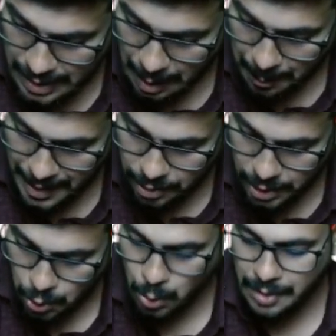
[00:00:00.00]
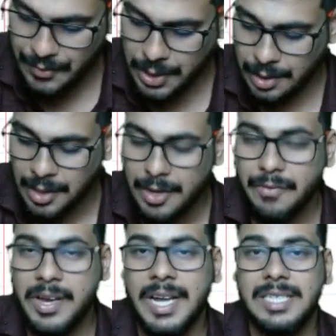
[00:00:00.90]
applied on the total figure,
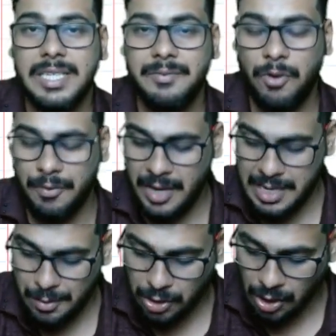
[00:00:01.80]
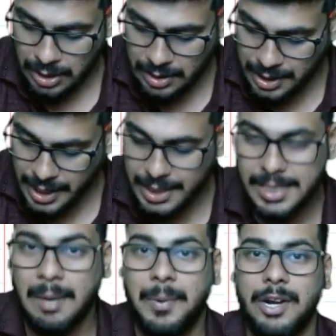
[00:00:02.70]
whereas for variable cost, the change is
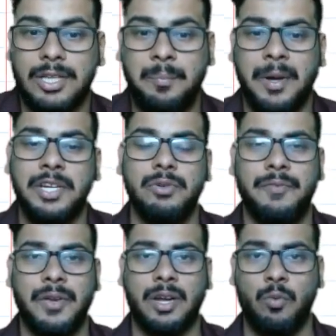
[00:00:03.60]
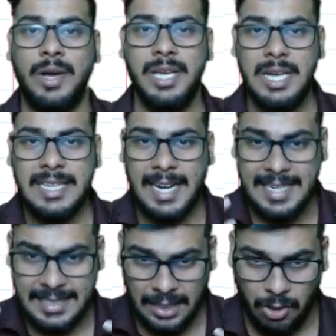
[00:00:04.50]
applied on the per unit figure. Why? That
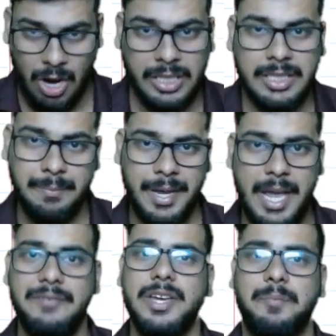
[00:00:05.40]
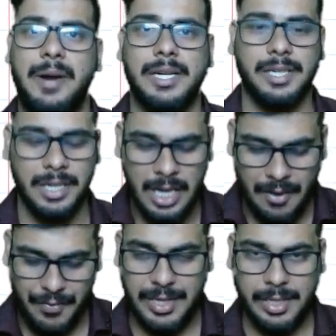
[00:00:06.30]
is the cost behavior pattern.
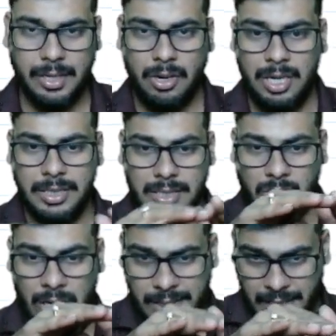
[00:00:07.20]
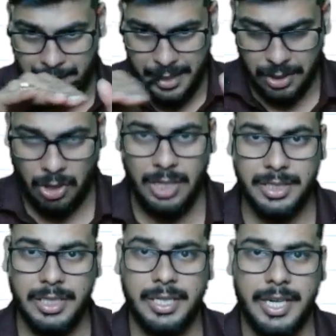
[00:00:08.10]
Fixed cost is a cost that remains
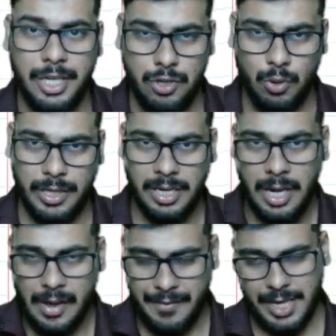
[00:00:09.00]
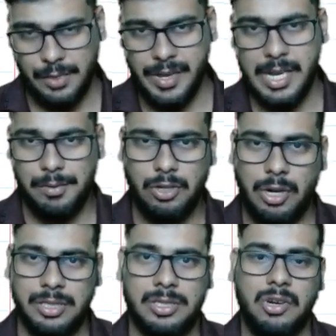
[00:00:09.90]
constant in total, whereas variable
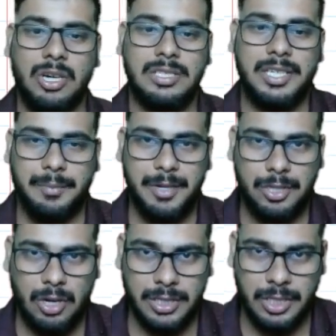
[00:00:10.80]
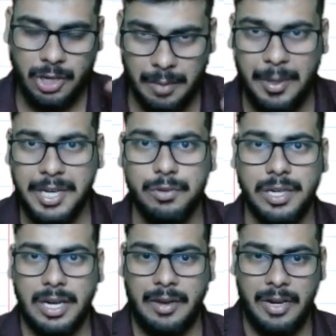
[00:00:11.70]
cost is a cost that remains constant on a per
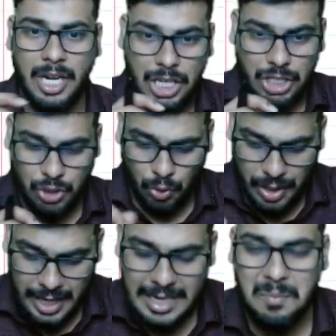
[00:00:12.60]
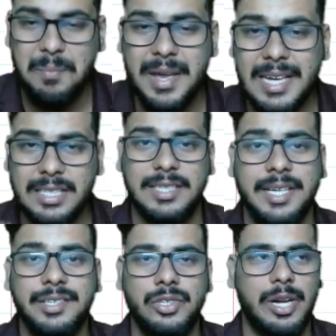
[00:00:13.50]
unit level. So it makes
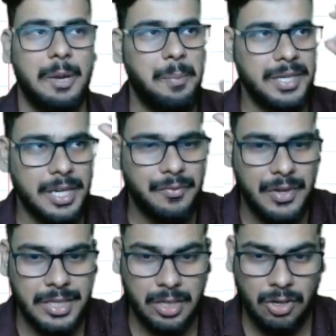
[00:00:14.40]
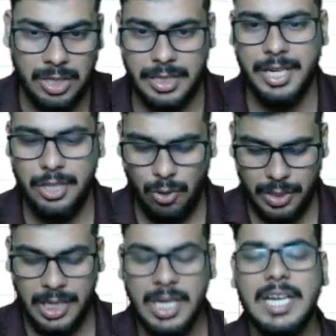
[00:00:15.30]
sense to represent fixed cost in
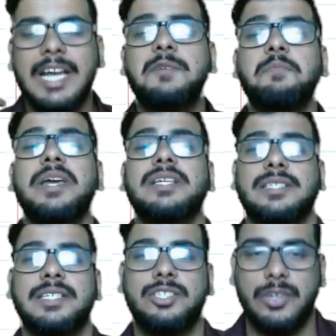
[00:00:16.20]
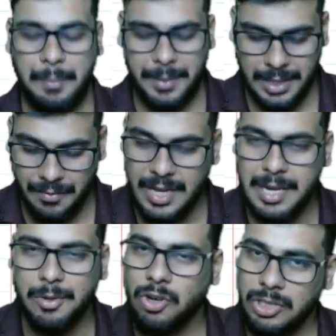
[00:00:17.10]
total. It makes sense to represent
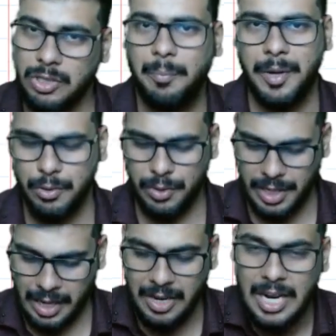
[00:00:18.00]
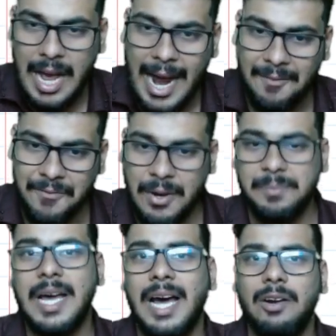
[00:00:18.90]
variable cost on a per unit level. And from
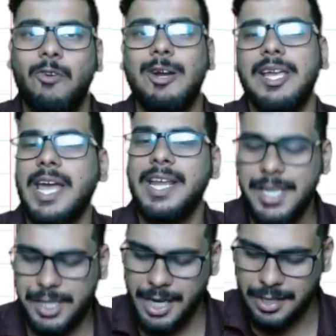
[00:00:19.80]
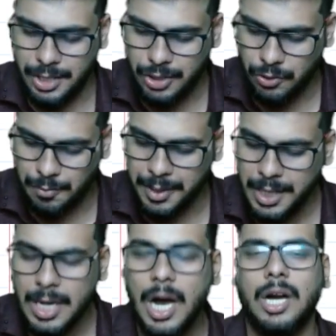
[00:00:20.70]
there only any changes should
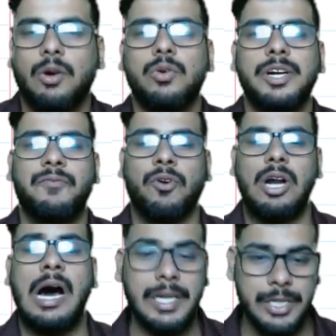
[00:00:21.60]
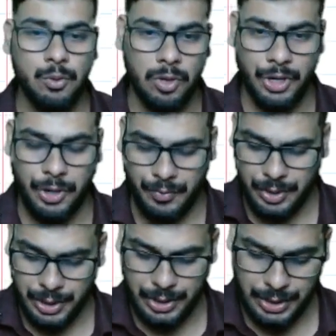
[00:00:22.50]
be accounted for. Are you clear with
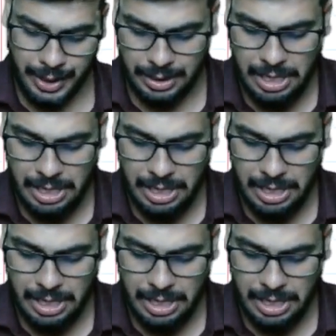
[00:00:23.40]
this? Yes.